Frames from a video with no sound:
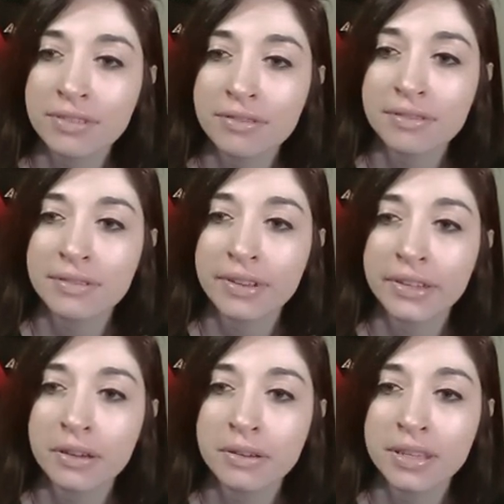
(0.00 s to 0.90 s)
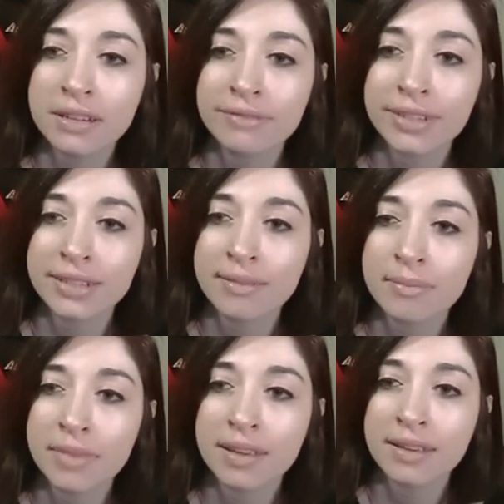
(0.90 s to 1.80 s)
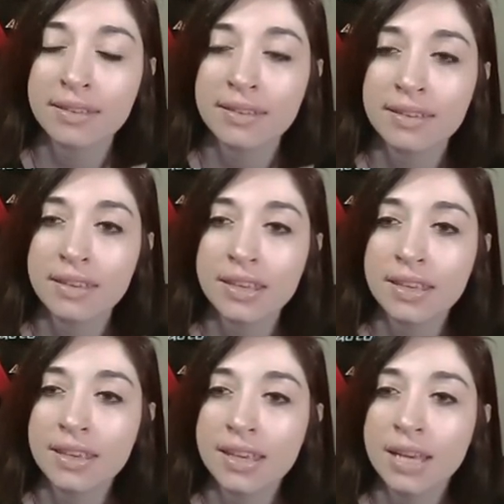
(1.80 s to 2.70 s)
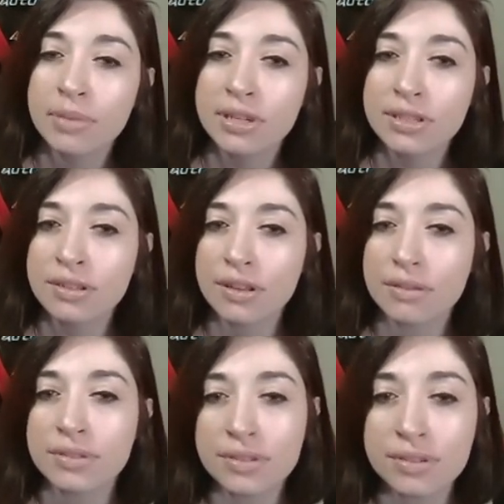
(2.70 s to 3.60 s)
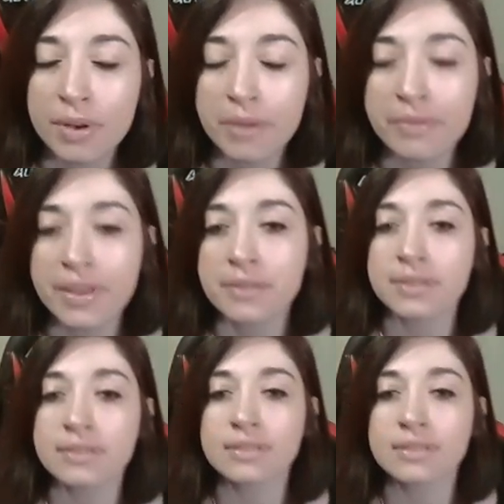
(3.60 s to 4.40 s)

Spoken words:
I have to go in there and fix something. But it's close to 12,000